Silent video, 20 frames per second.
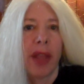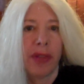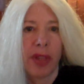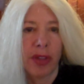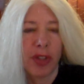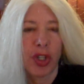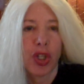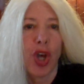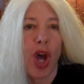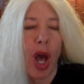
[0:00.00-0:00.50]
And
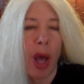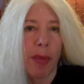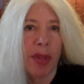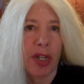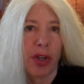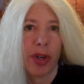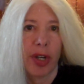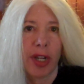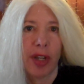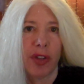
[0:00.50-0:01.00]
then the
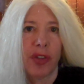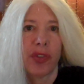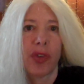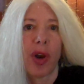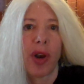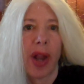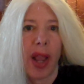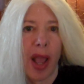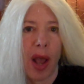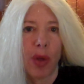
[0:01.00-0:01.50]
common areas
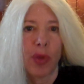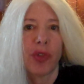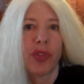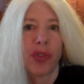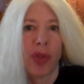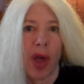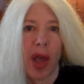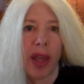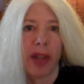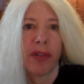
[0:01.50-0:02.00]
are
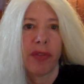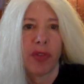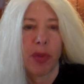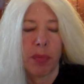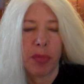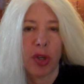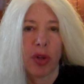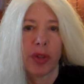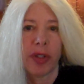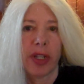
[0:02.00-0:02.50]
outside of the
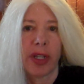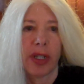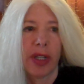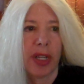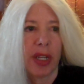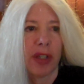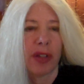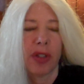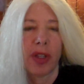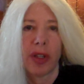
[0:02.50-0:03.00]

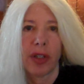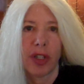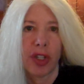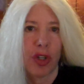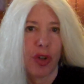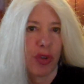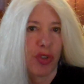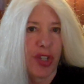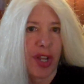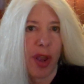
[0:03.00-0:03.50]
building in the,
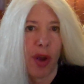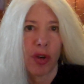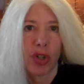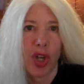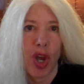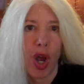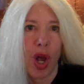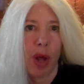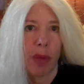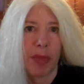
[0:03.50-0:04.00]
town
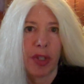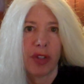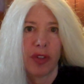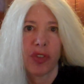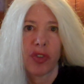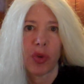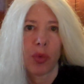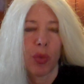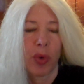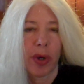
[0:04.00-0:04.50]

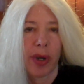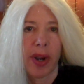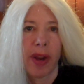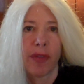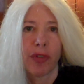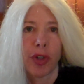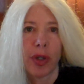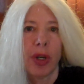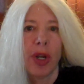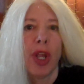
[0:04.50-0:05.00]
commons or
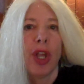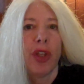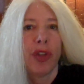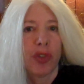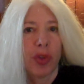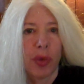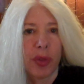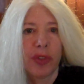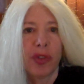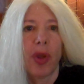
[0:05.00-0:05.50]
wherever.
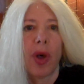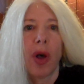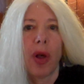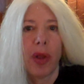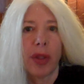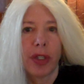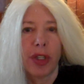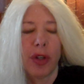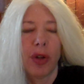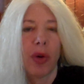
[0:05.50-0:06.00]
So it's
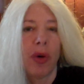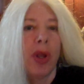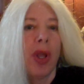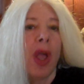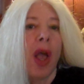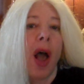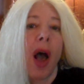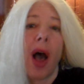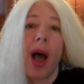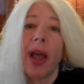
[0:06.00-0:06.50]
all,
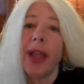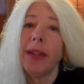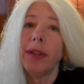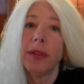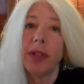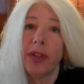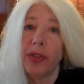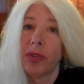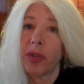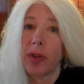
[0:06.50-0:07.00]

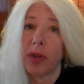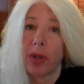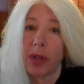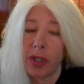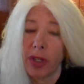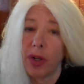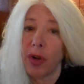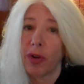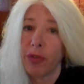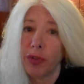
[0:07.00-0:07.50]

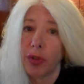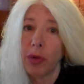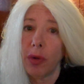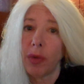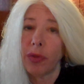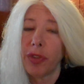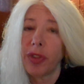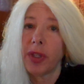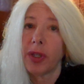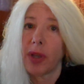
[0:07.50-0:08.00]
if you
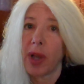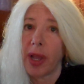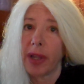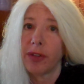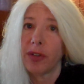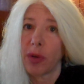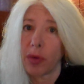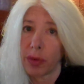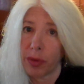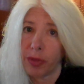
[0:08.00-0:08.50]
don't think I
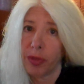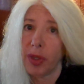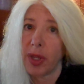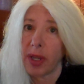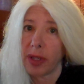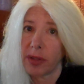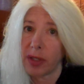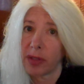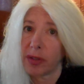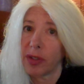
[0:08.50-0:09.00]
don't
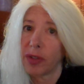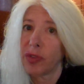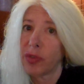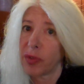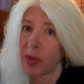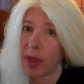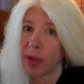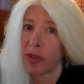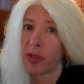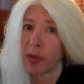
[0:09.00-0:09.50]
think that this
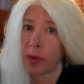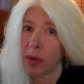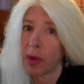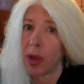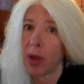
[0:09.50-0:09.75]
sounds